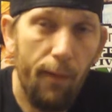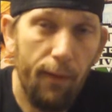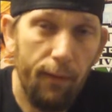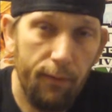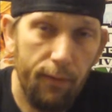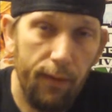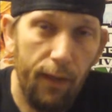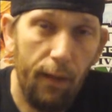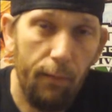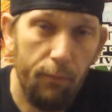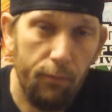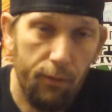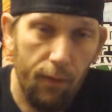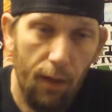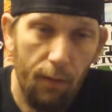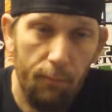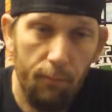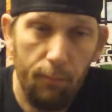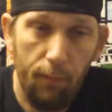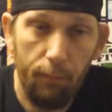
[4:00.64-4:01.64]
back to
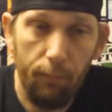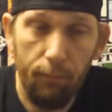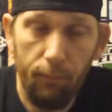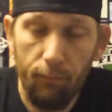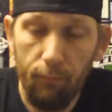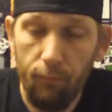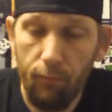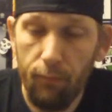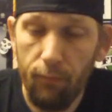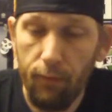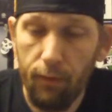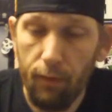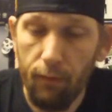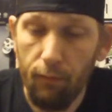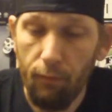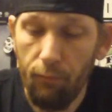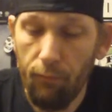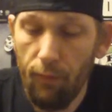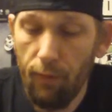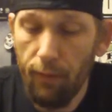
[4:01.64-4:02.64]
GameStop and maybe seeing if
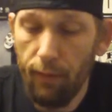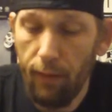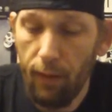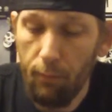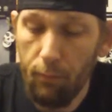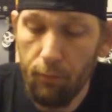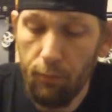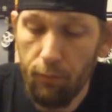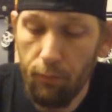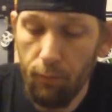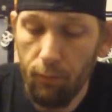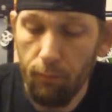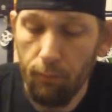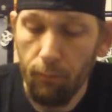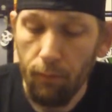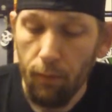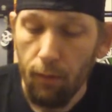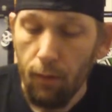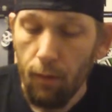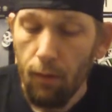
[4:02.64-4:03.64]
I can find a game or two.
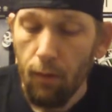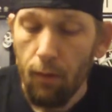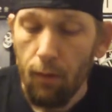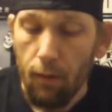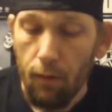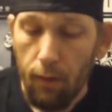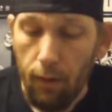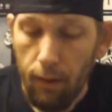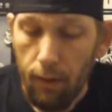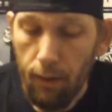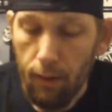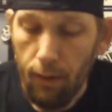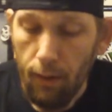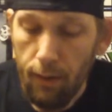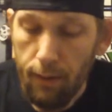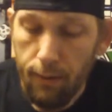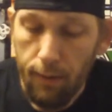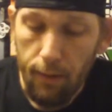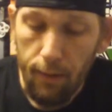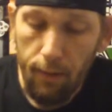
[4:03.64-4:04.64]
And
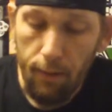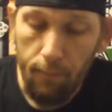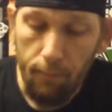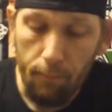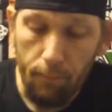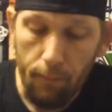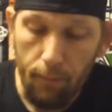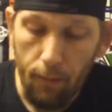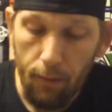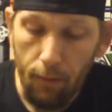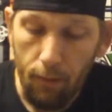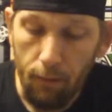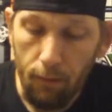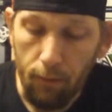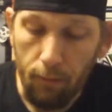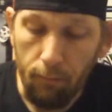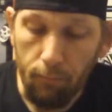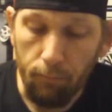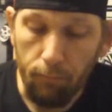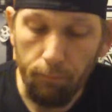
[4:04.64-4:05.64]
I did.
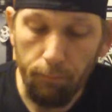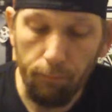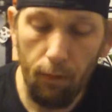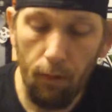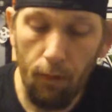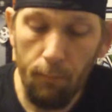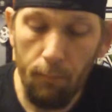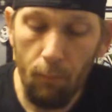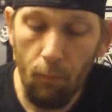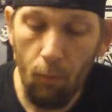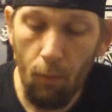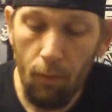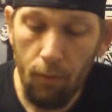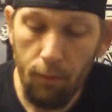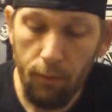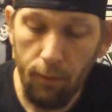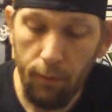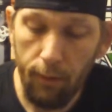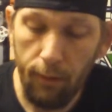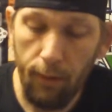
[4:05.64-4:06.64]
I've been
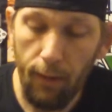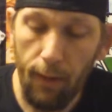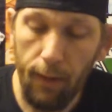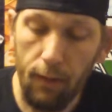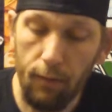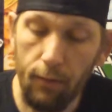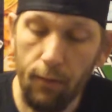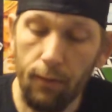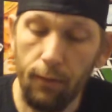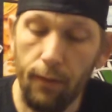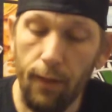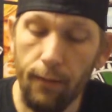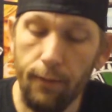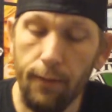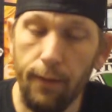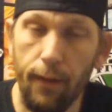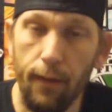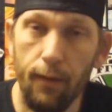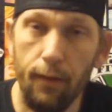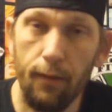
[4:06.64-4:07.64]
wanting to kind of
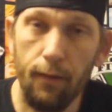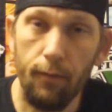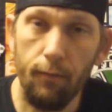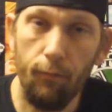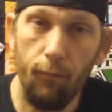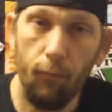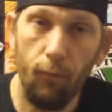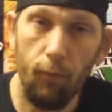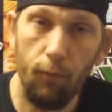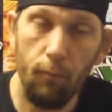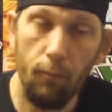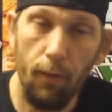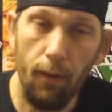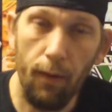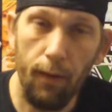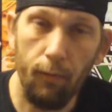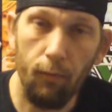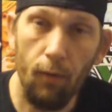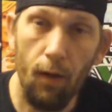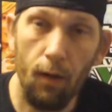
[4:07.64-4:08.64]
collect again for
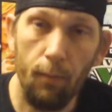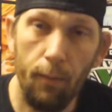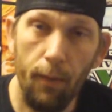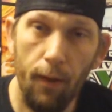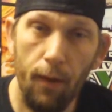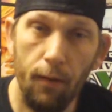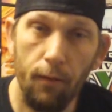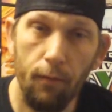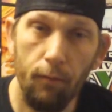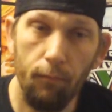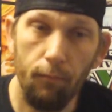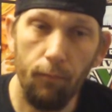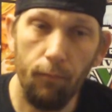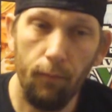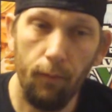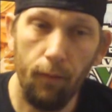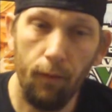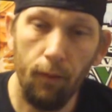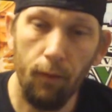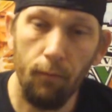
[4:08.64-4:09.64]
my Rock Band.
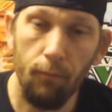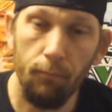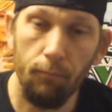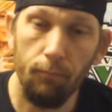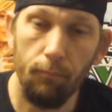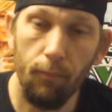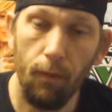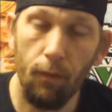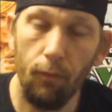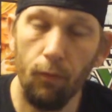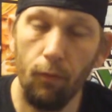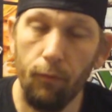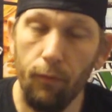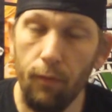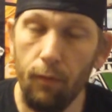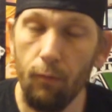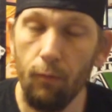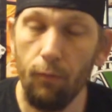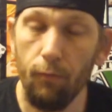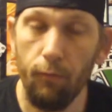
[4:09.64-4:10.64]
I don't know if
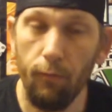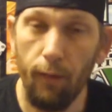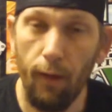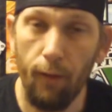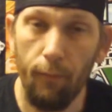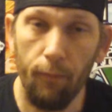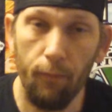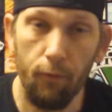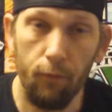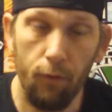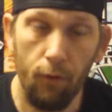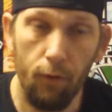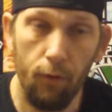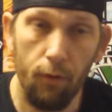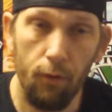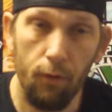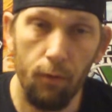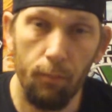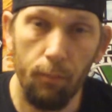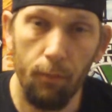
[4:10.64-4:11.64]
anyone out there's
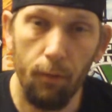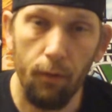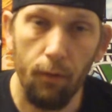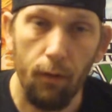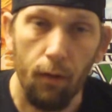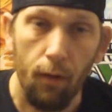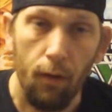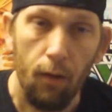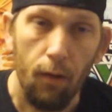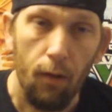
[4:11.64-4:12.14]
heard, but